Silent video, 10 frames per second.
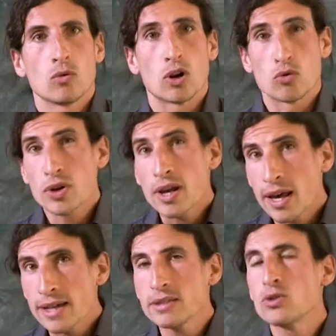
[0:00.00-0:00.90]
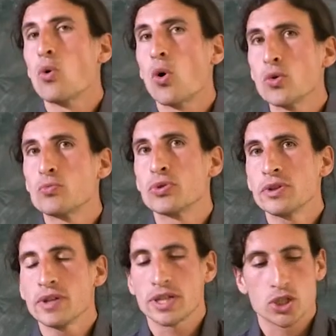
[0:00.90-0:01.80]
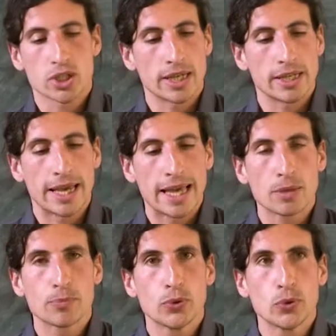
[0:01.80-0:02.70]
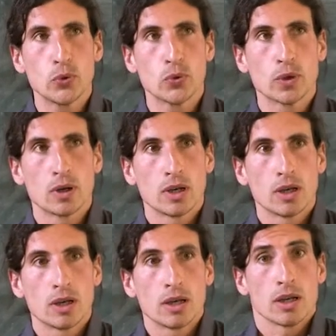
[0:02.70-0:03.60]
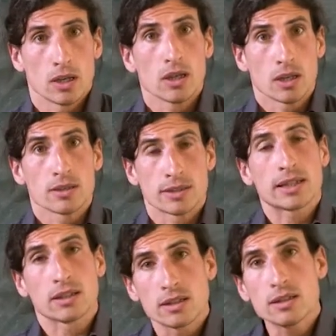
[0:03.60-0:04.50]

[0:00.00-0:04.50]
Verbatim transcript: While realizing your own privilege can help you take a